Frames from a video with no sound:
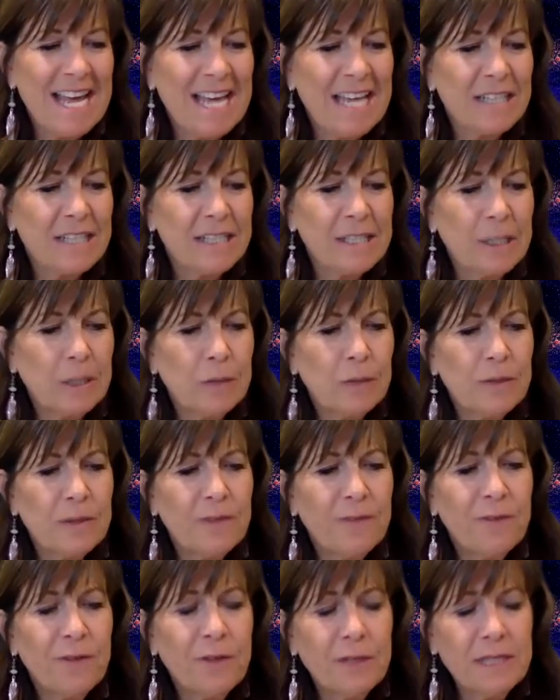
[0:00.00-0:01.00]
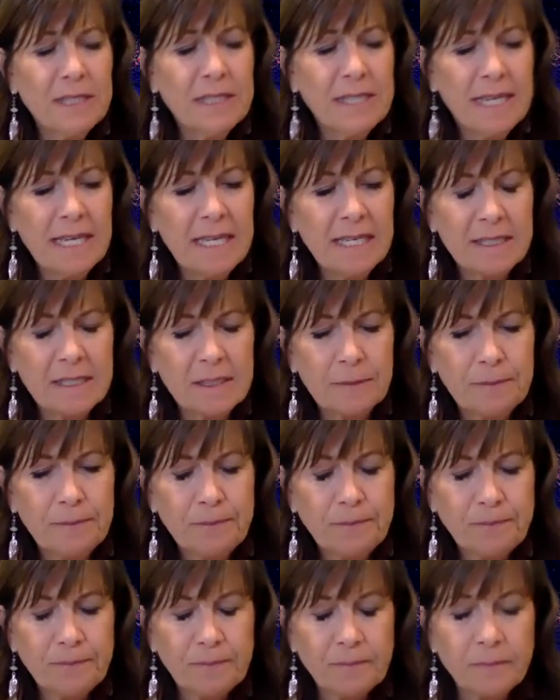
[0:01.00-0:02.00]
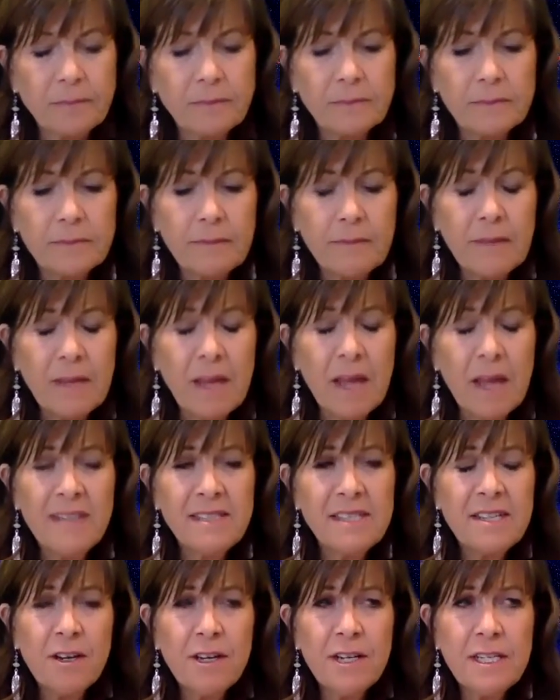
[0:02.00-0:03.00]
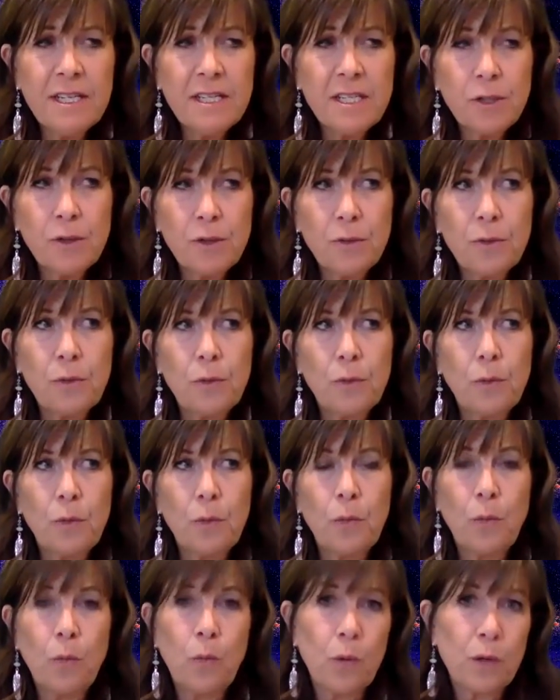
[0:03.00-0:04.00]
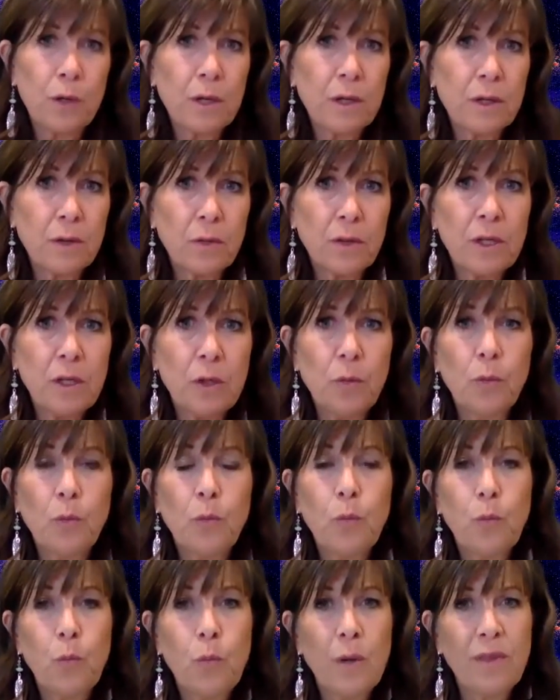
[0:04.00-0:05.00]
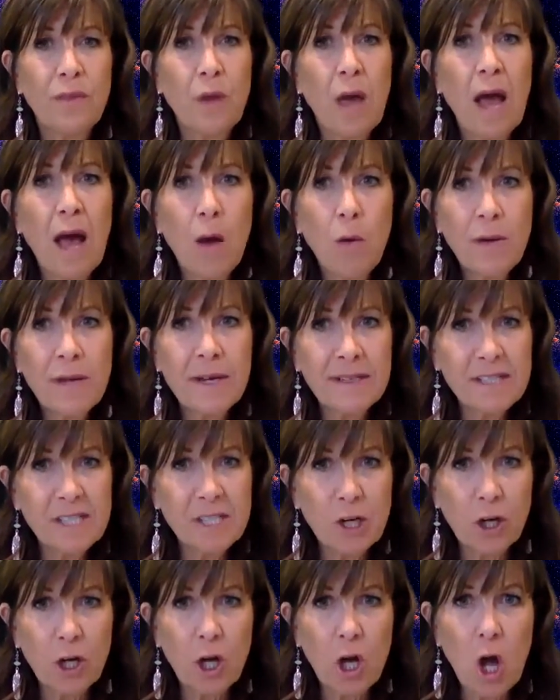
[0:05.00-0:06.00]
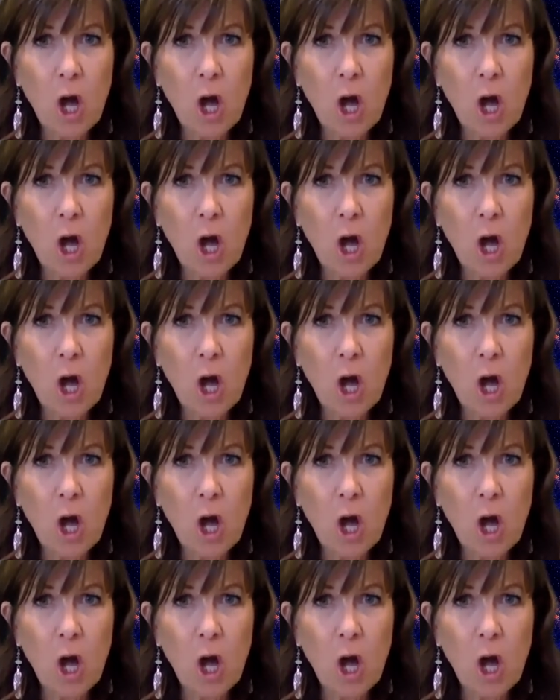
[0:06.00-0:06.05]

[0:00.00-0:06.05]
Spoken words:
So the first thing is I started to work, with how can I start